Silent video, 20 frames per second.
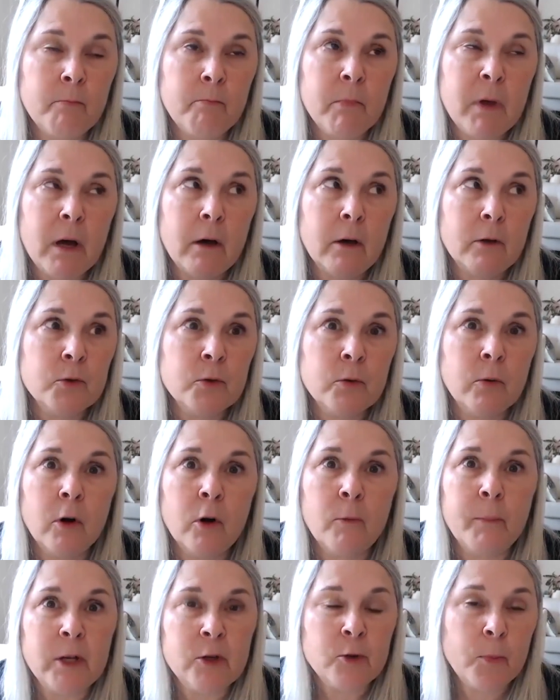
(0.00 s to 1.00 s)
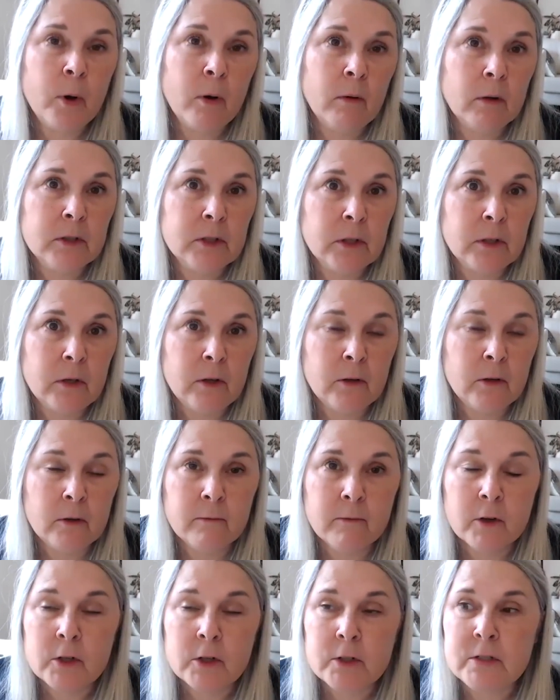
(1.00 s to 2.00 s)
Toronto Metropolitan
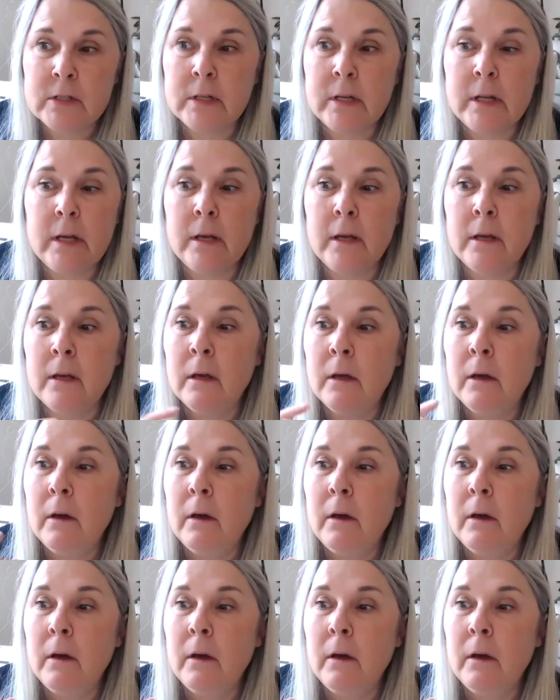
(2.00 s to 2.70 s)
University,